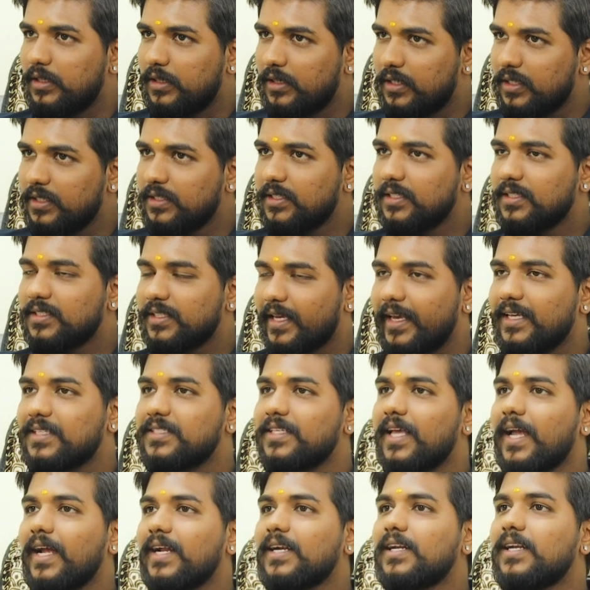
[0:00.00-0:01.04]
This is
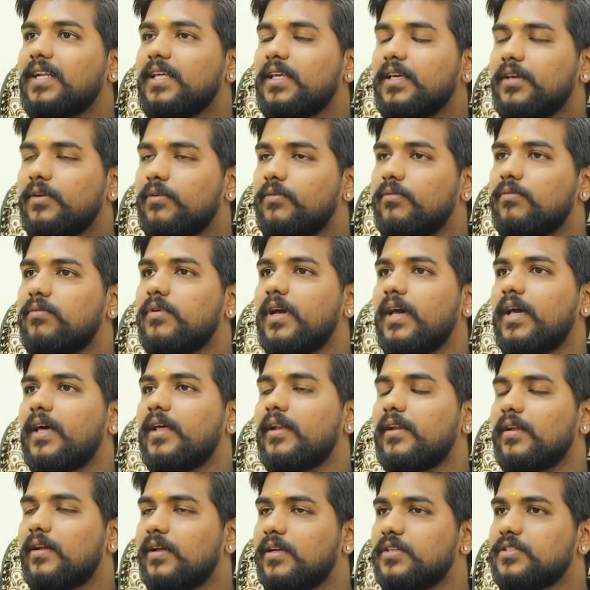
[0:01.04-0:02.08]
exactly
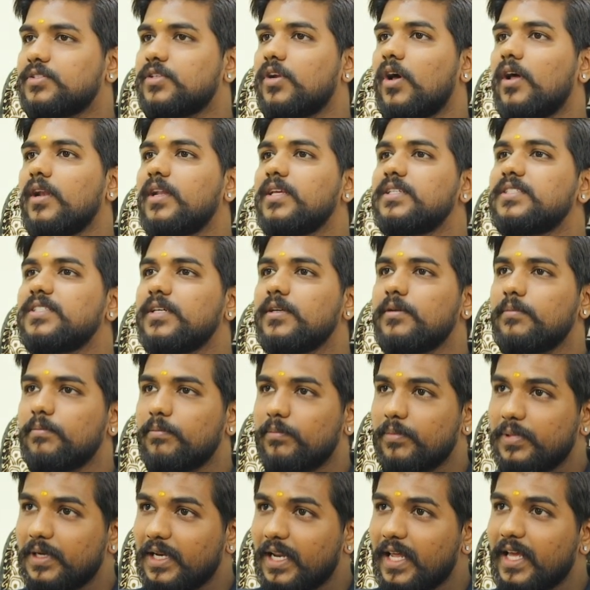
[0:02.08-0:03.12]
where
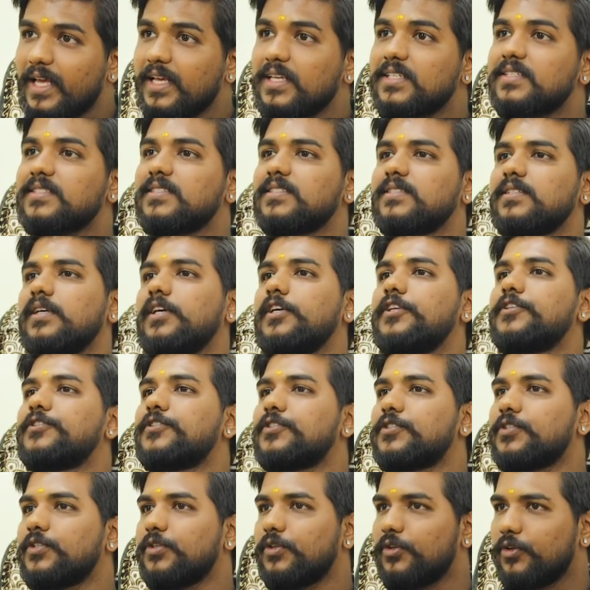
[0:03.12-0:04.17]
astrology plays
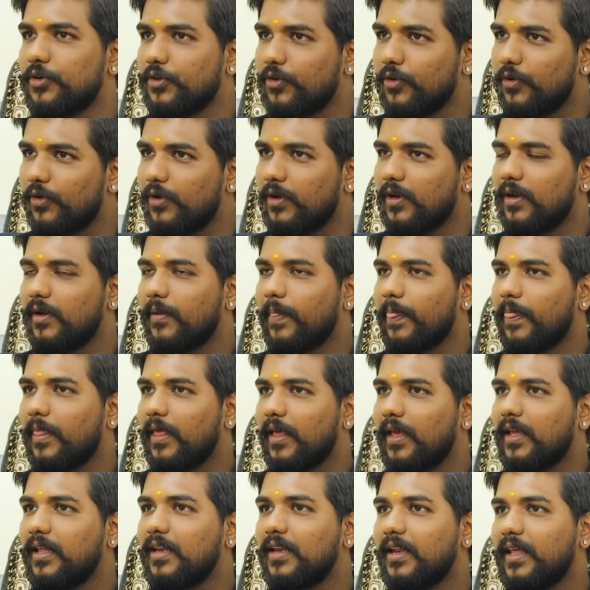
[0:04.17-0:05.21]
its role
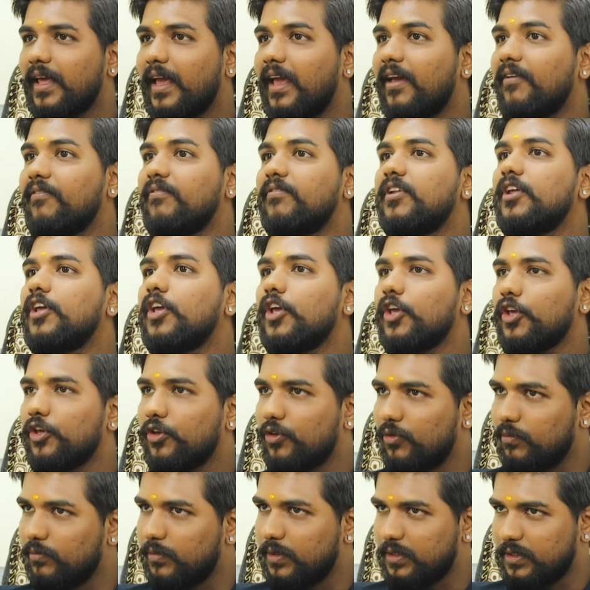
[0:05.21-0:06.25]
in every
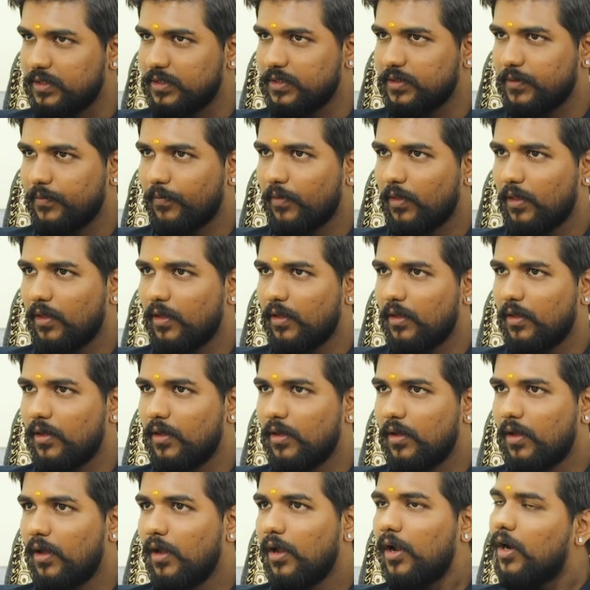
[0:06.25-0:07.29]
humans.
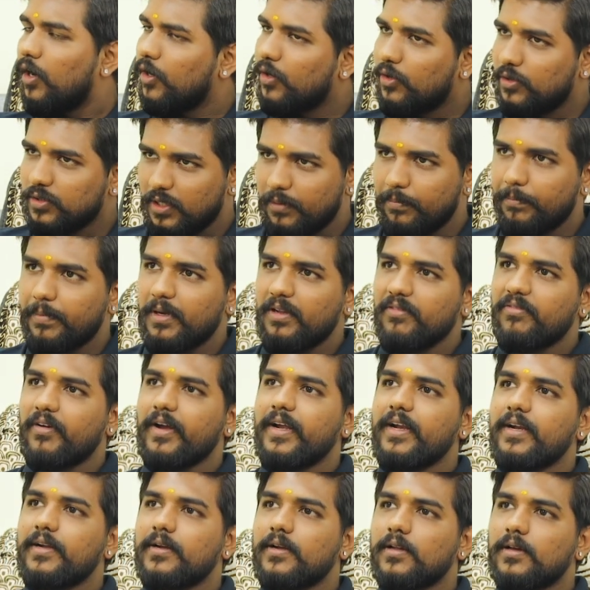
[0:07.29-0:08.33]
To
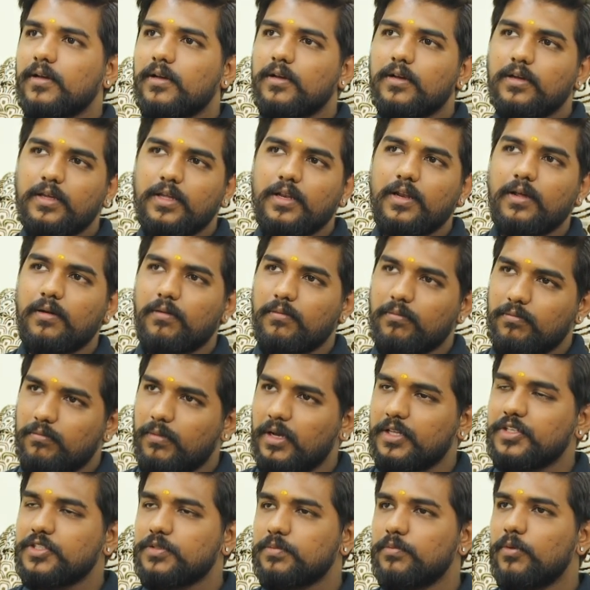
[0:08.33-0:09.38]
simplify it in a
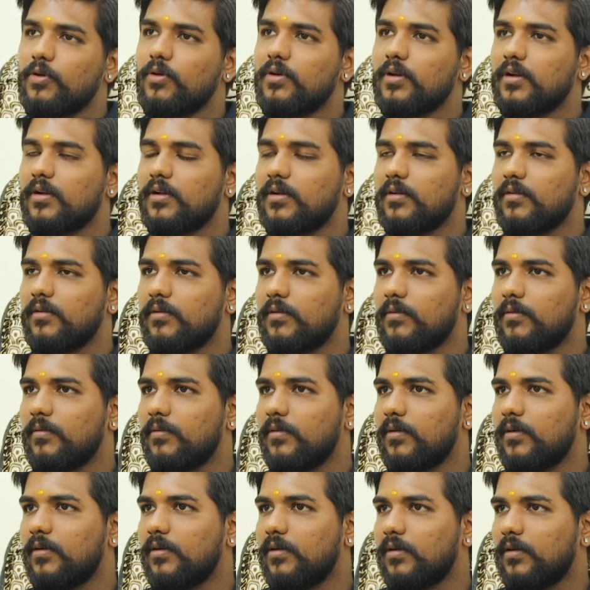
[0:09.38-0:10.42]
much more
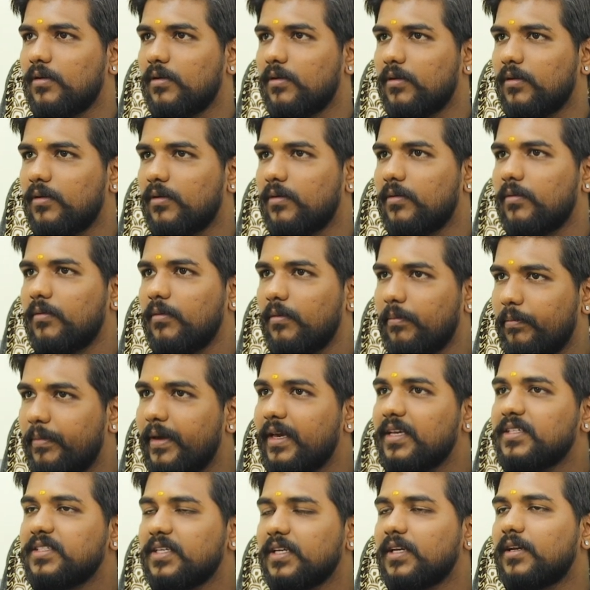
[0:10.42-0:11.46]

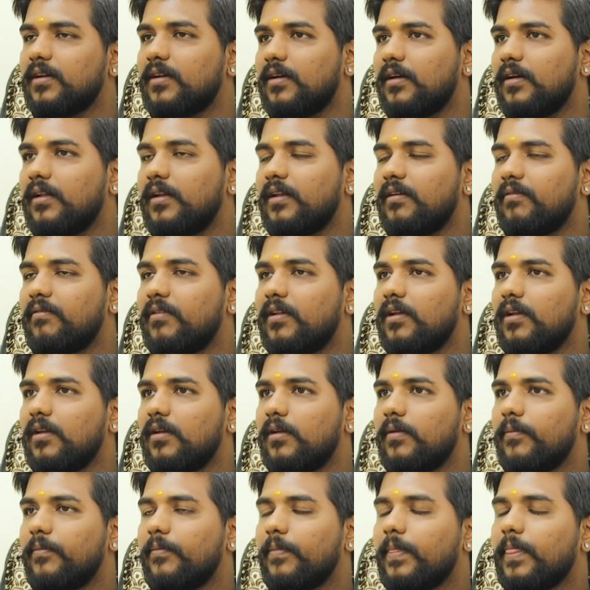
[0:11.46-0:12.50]
basic
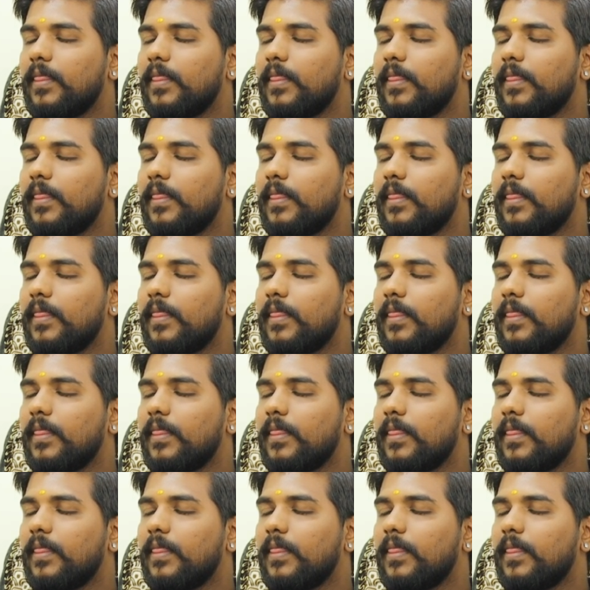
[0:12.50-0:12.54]
level,